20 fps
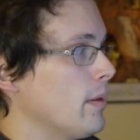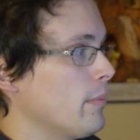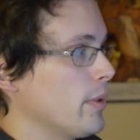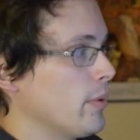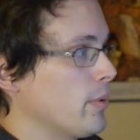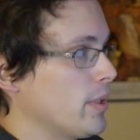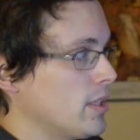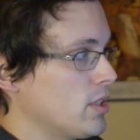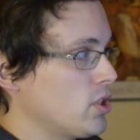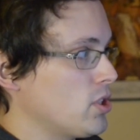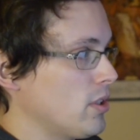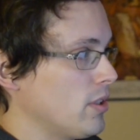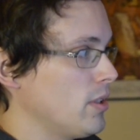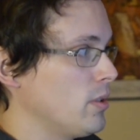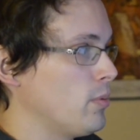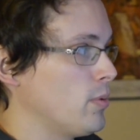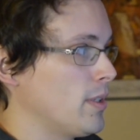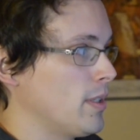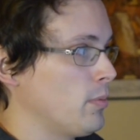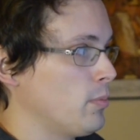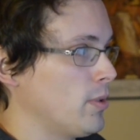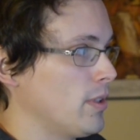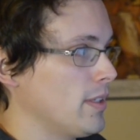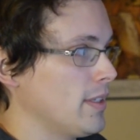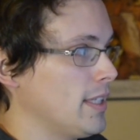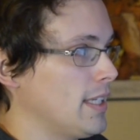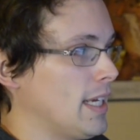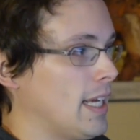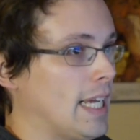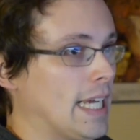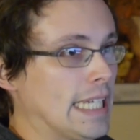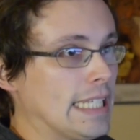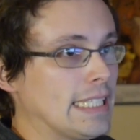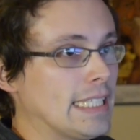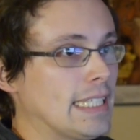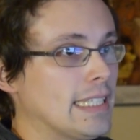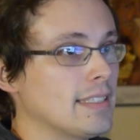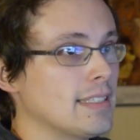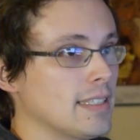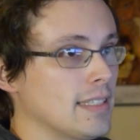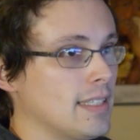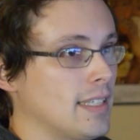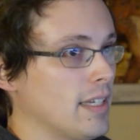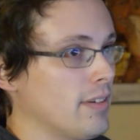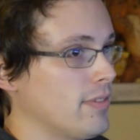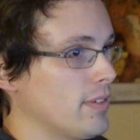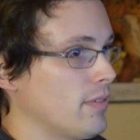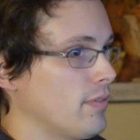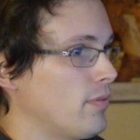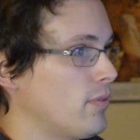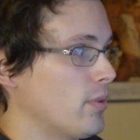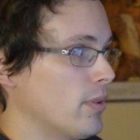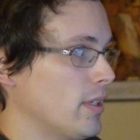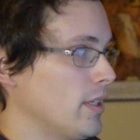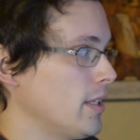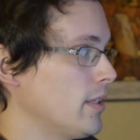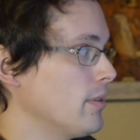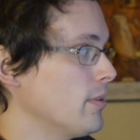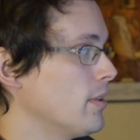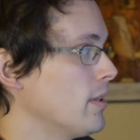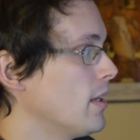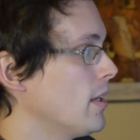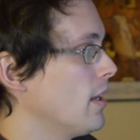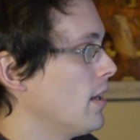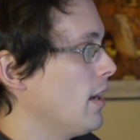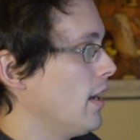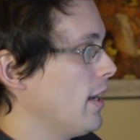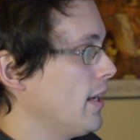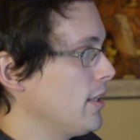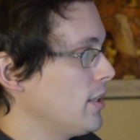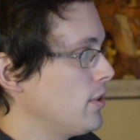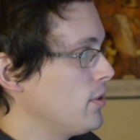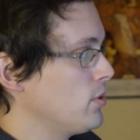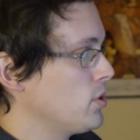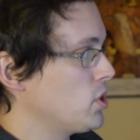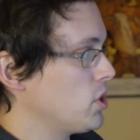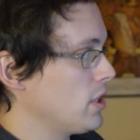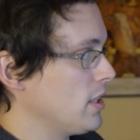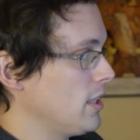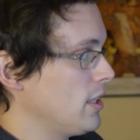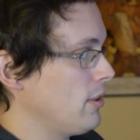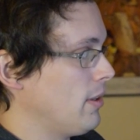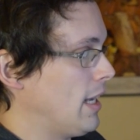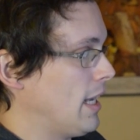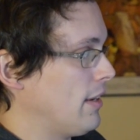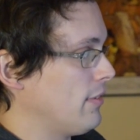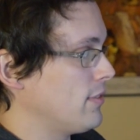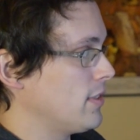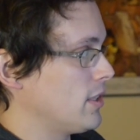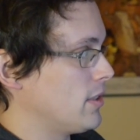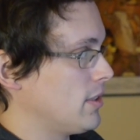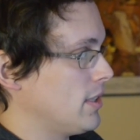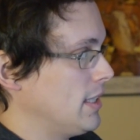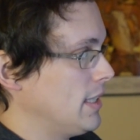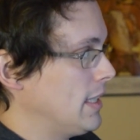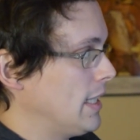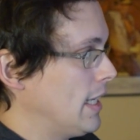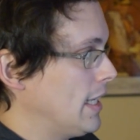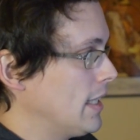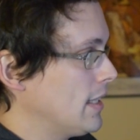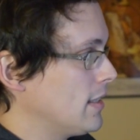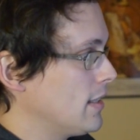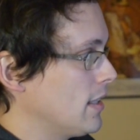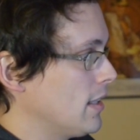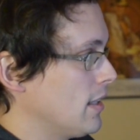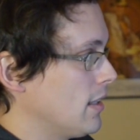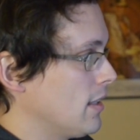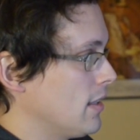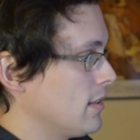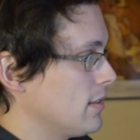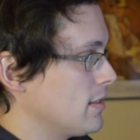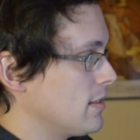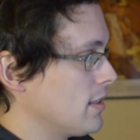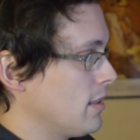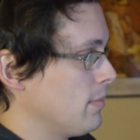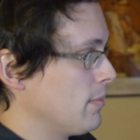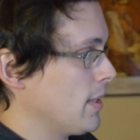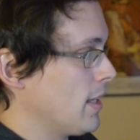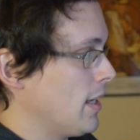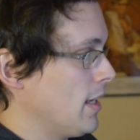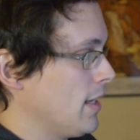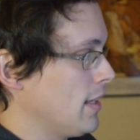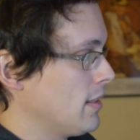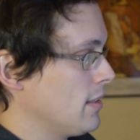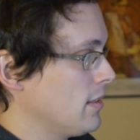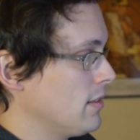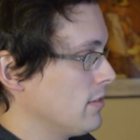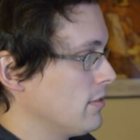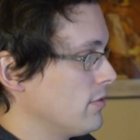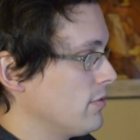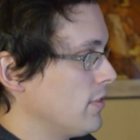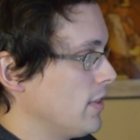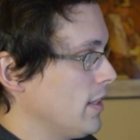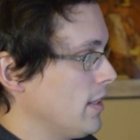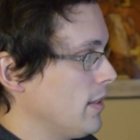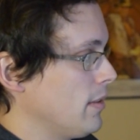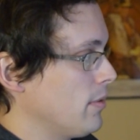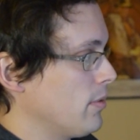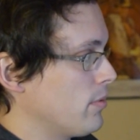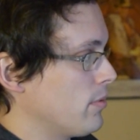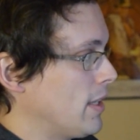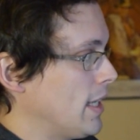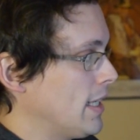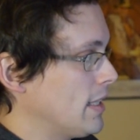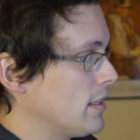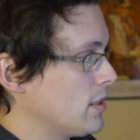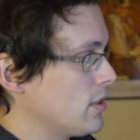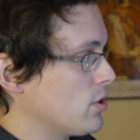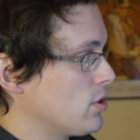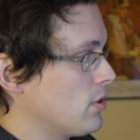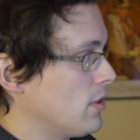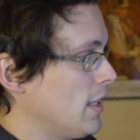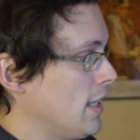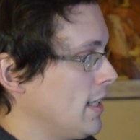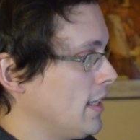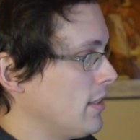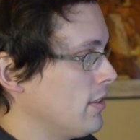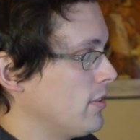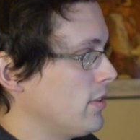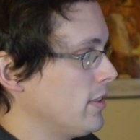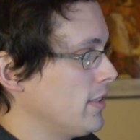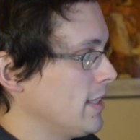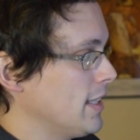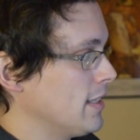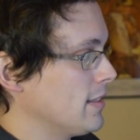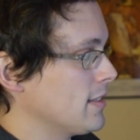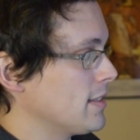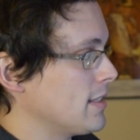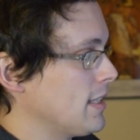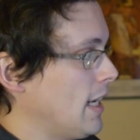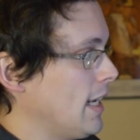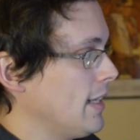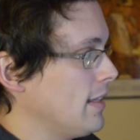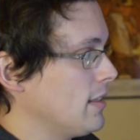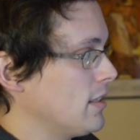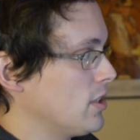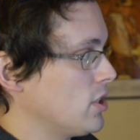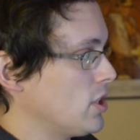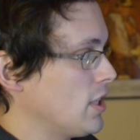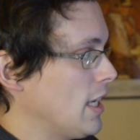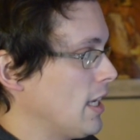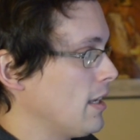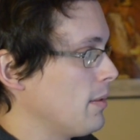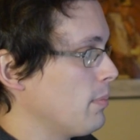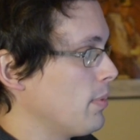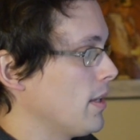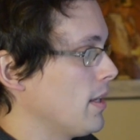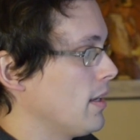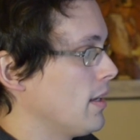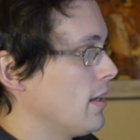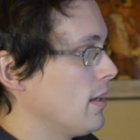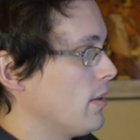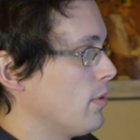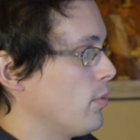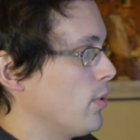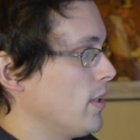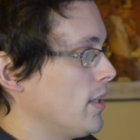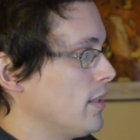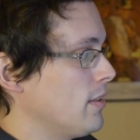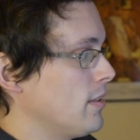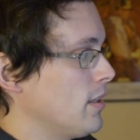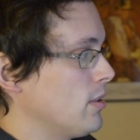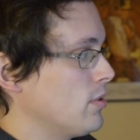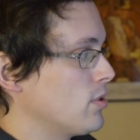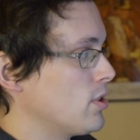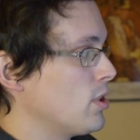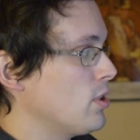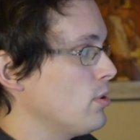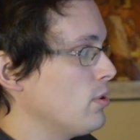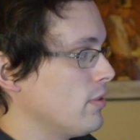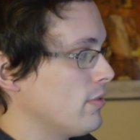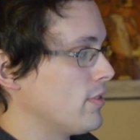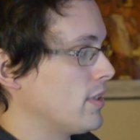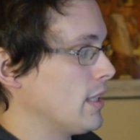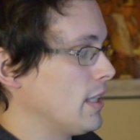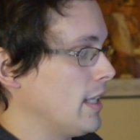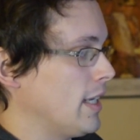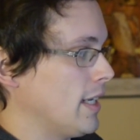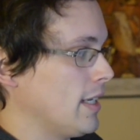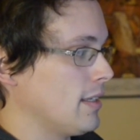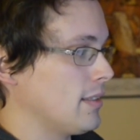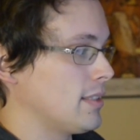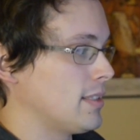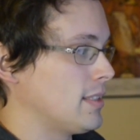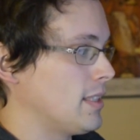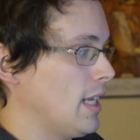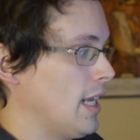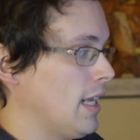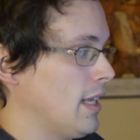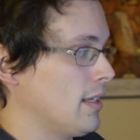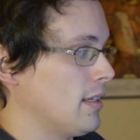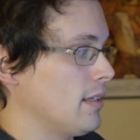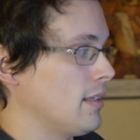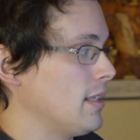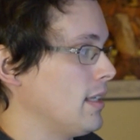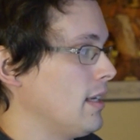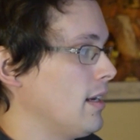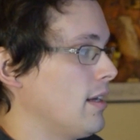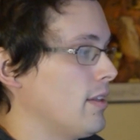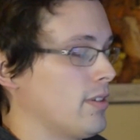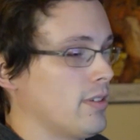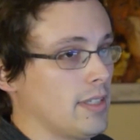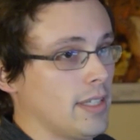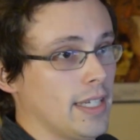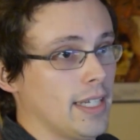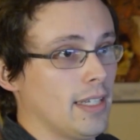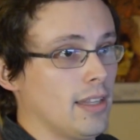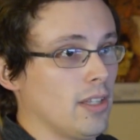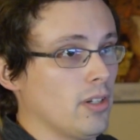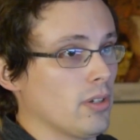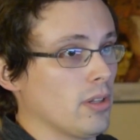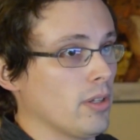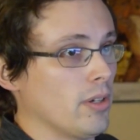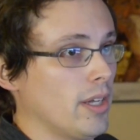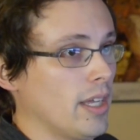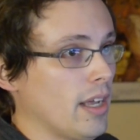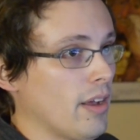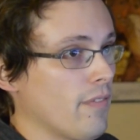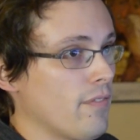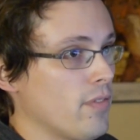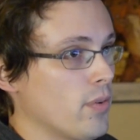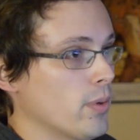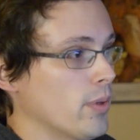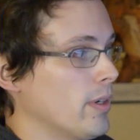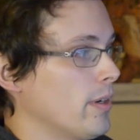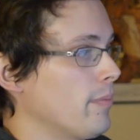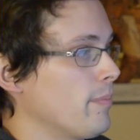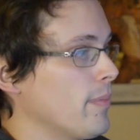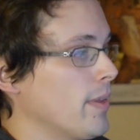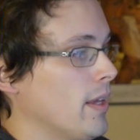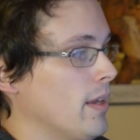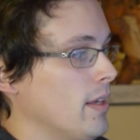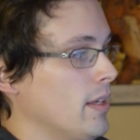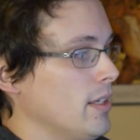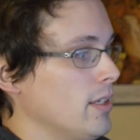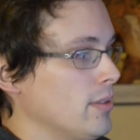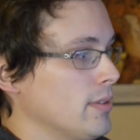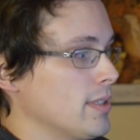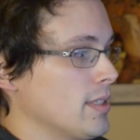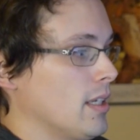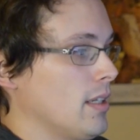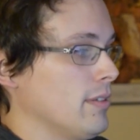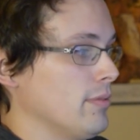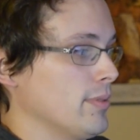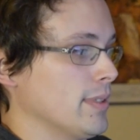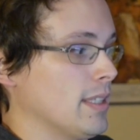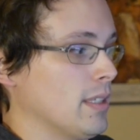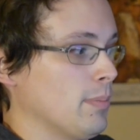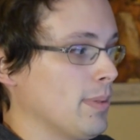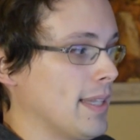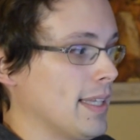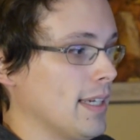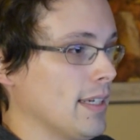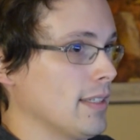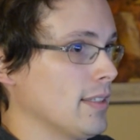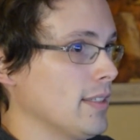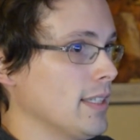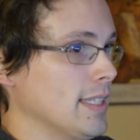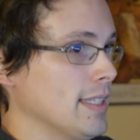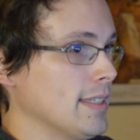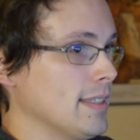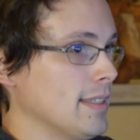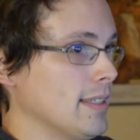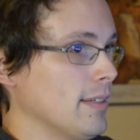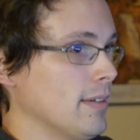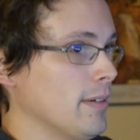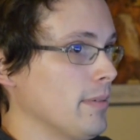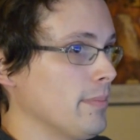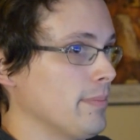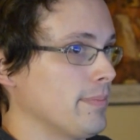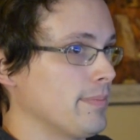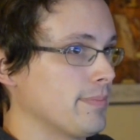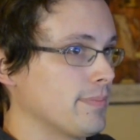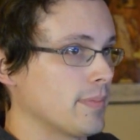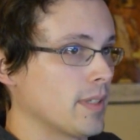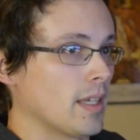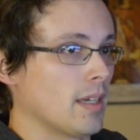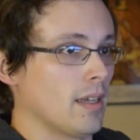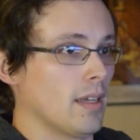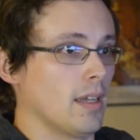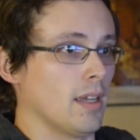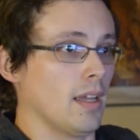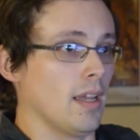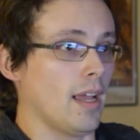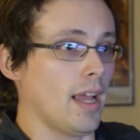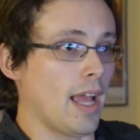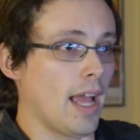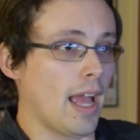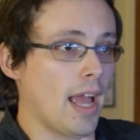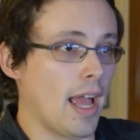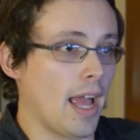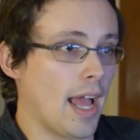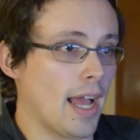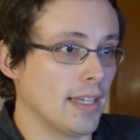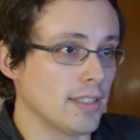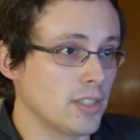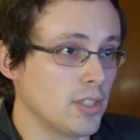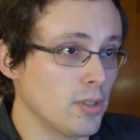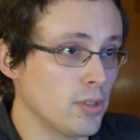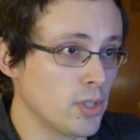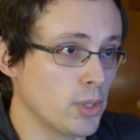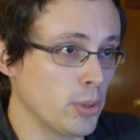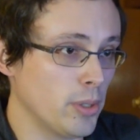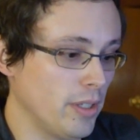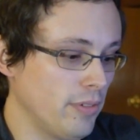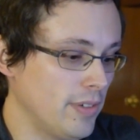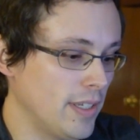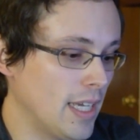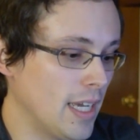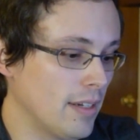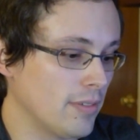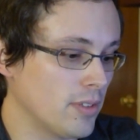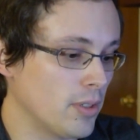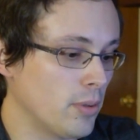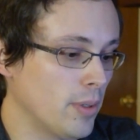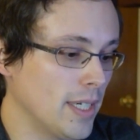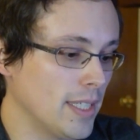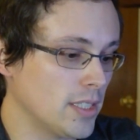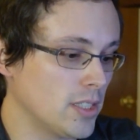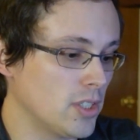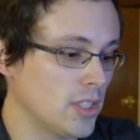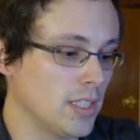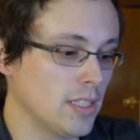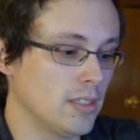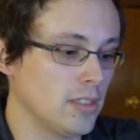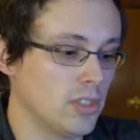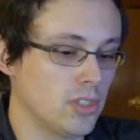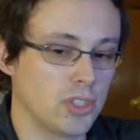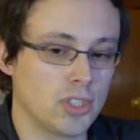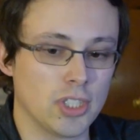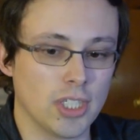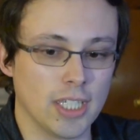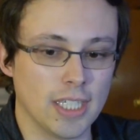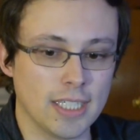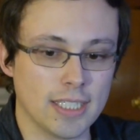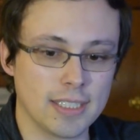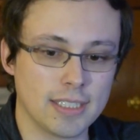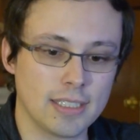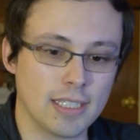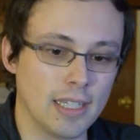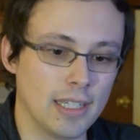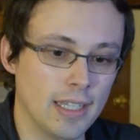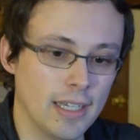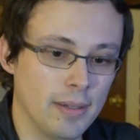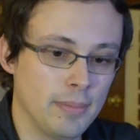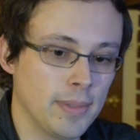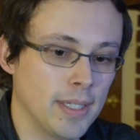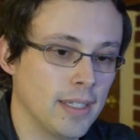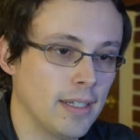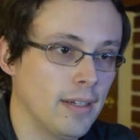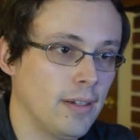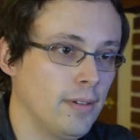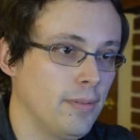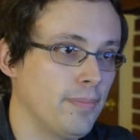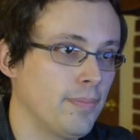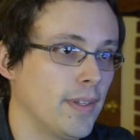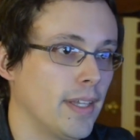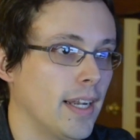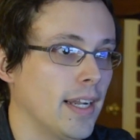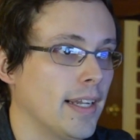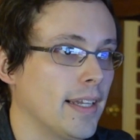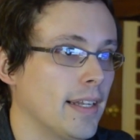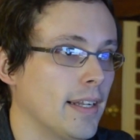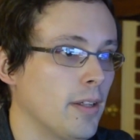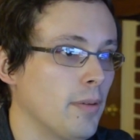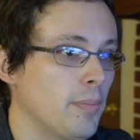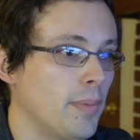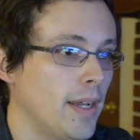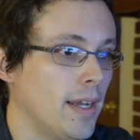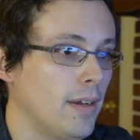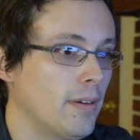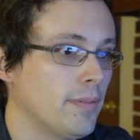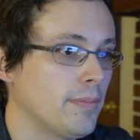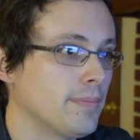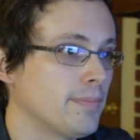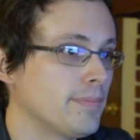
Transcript: But I wanted to show you one where the height isn't given for you. Usually you have to create some kind of right triangle inside the shape where you know 2 of the lengths and the other length you're looking for you solve with the Pythagorean theorem. As usual, if you have questions, just let me know and I can help out.